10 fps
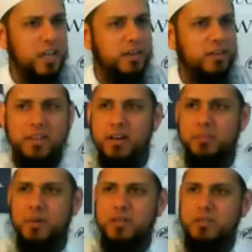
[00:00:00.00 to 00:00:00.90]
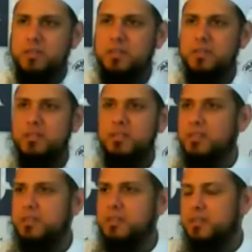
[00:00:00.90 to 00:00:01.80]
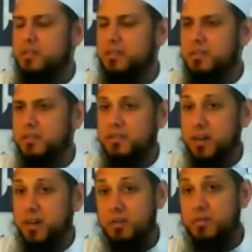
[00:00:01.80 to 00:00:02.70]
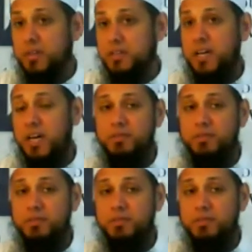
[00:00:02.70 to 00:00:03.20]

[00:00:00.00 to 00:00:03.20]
Have I thought about other things that I have?